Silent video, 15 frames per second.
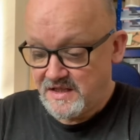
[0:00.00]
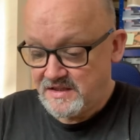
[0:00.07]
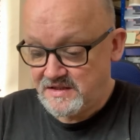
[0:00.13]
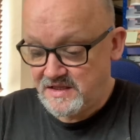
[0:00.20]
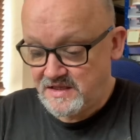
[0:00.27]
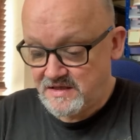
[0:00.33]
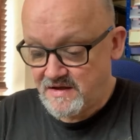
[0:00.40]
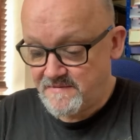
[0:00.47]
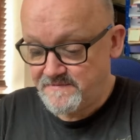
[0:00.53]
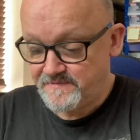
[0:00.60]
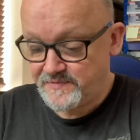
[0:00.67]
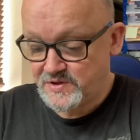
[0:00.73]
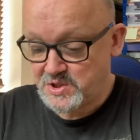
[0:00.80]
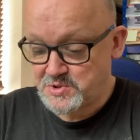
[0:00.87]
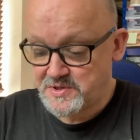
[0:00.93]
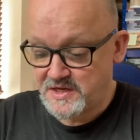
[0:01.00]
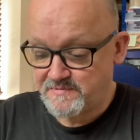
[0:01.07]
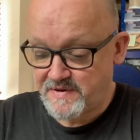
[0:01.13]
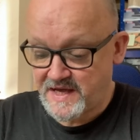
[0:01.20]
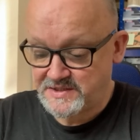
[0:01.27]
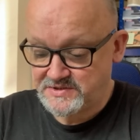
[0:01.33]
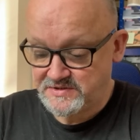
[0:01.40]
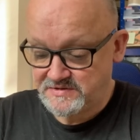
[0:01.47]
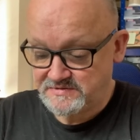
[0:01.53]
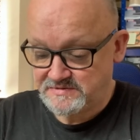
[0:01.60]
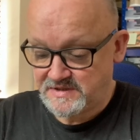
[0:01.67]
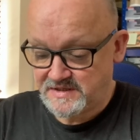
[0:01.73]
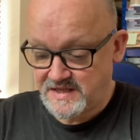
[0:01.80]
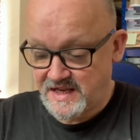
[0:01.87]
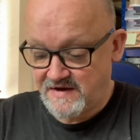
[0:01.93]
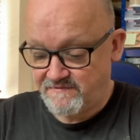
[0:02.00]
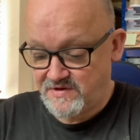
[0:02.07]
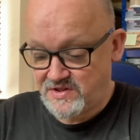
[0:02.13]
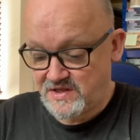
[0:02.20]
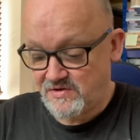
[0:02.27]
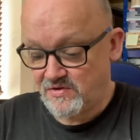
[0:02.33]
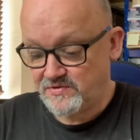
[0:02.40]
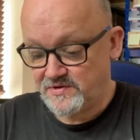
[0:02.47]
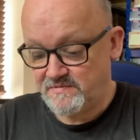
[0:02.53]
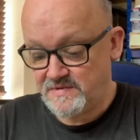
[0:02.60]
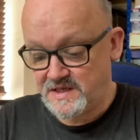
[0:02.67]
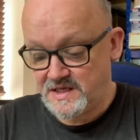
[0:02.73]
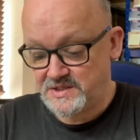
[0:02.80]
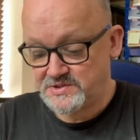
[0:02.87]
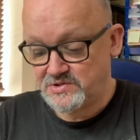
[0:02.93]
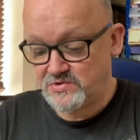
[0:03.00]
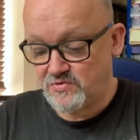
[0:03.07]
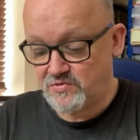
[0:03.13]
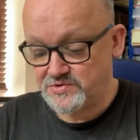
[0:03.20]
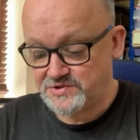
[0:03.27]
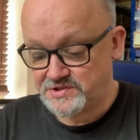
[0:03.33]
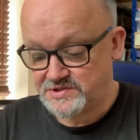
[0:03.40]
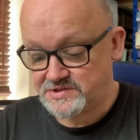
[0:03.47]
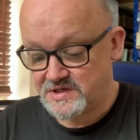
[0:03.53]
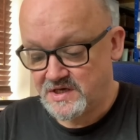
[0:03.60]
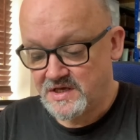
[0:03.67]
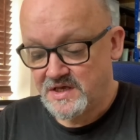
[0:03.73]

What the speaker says: The tread pattern and everything on them is gorgeous.